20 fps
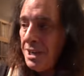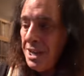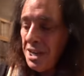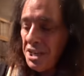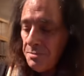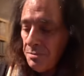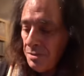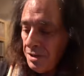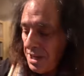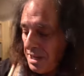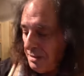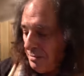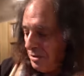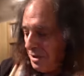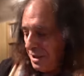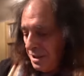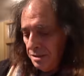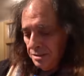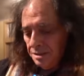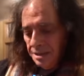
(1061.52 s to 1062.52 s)
collectible label
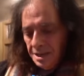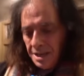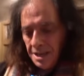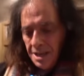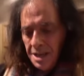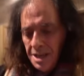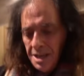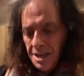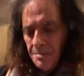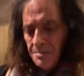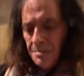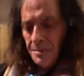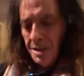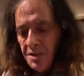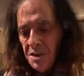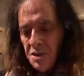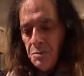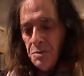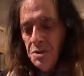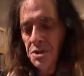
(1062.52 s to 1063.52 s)
now. Um,
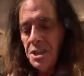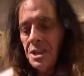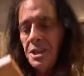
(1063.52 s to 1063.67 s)
this was